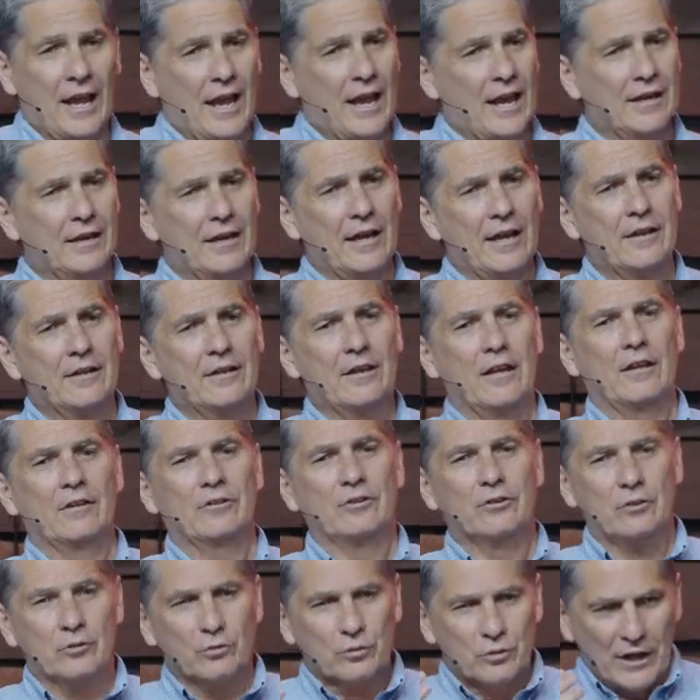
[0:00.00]
And, and,
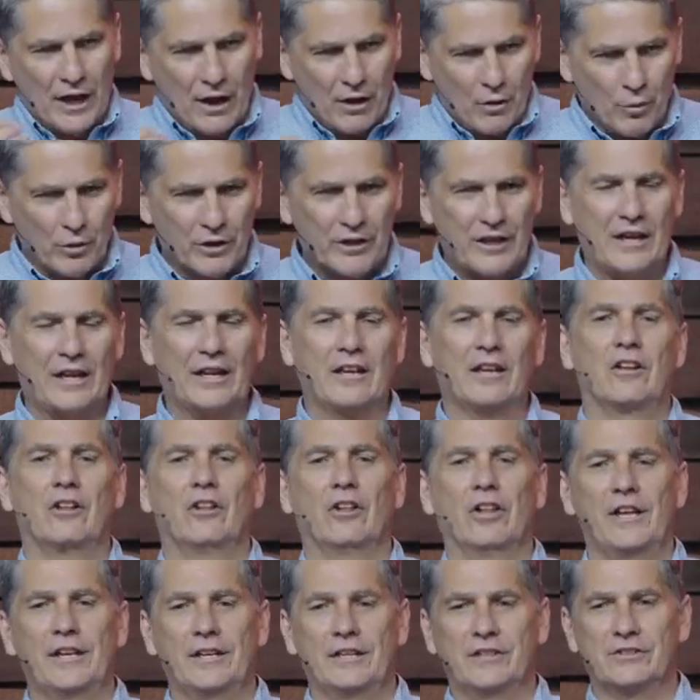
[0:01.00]
and now we're getting
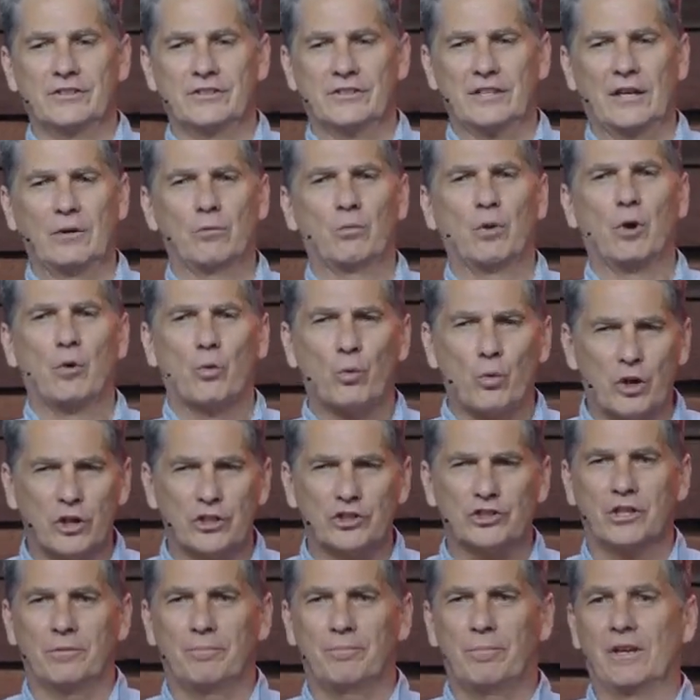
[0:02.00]
cleansed and we're
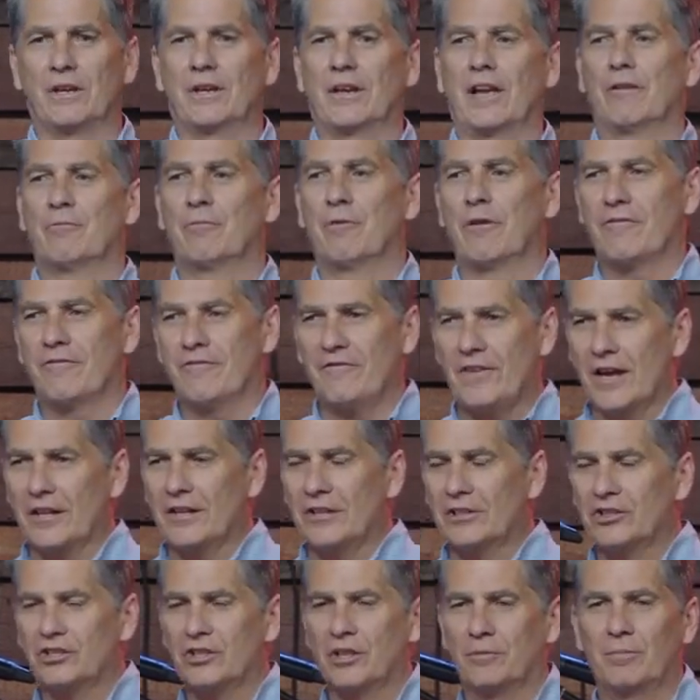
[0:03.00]
worshiping and we're
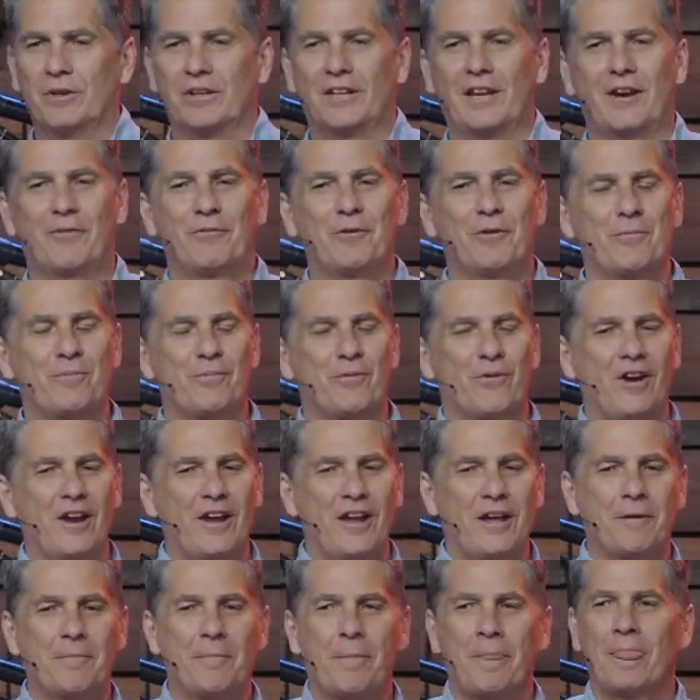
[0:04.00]
fellowshipping and we're
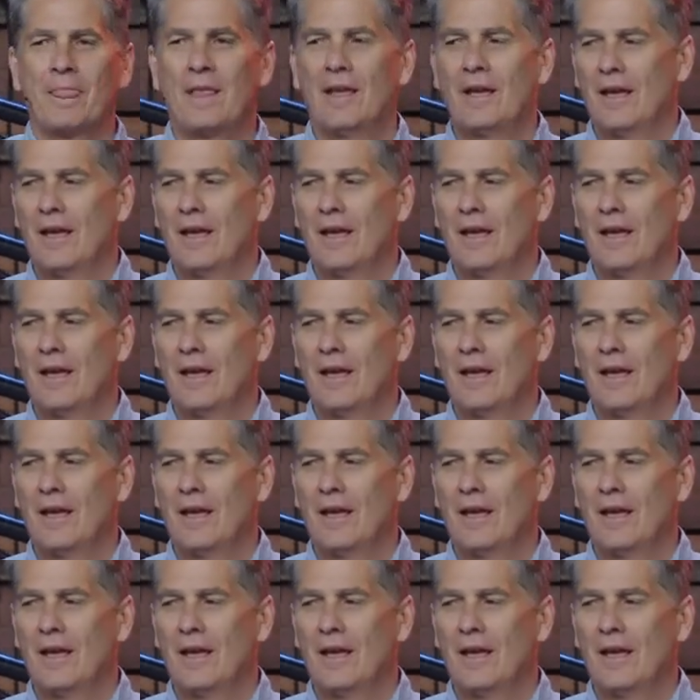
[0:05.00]
praying.